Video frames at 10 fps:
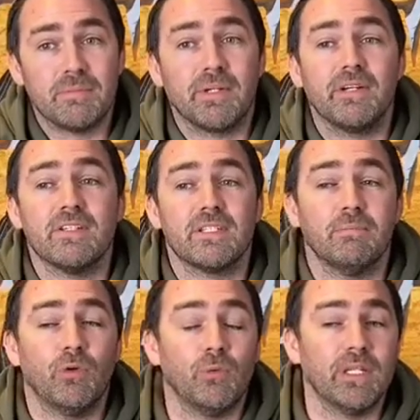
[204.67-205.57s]
because the
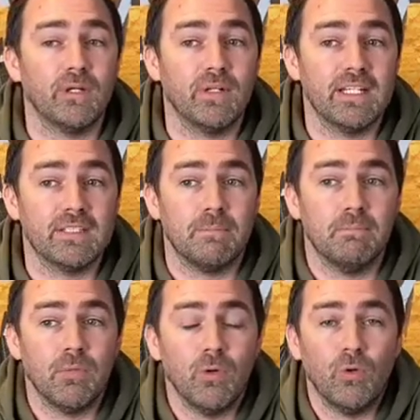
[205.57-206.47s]
more we do this, the
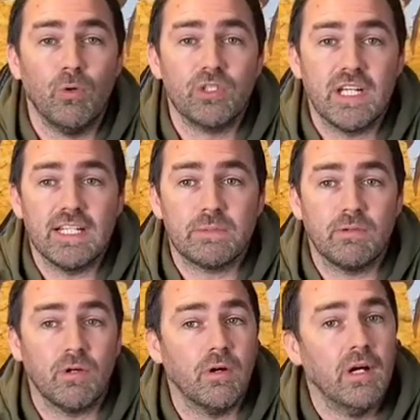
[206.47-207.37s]
more chance
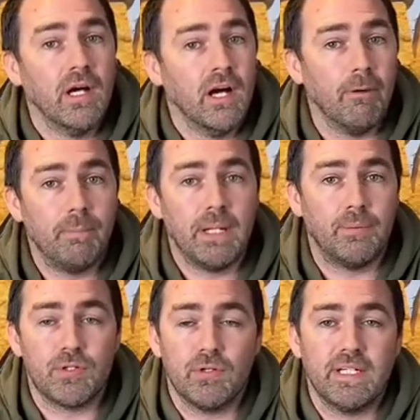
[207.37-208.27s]
we've got of
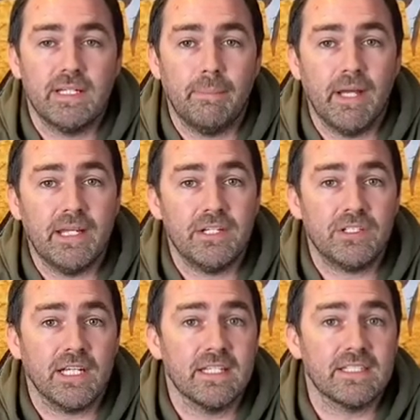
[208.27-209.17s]
people joining the page.
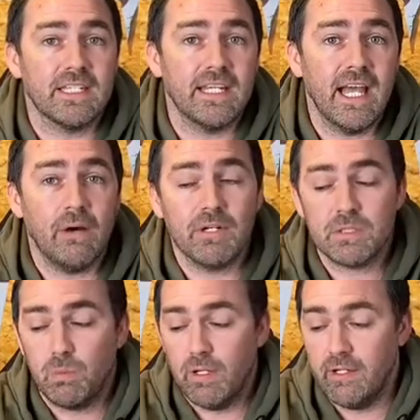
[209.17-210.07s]
They can see how
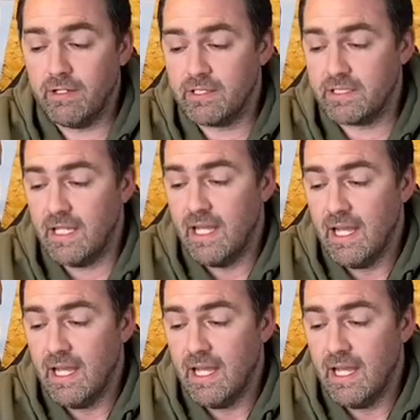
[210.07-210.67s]
this works.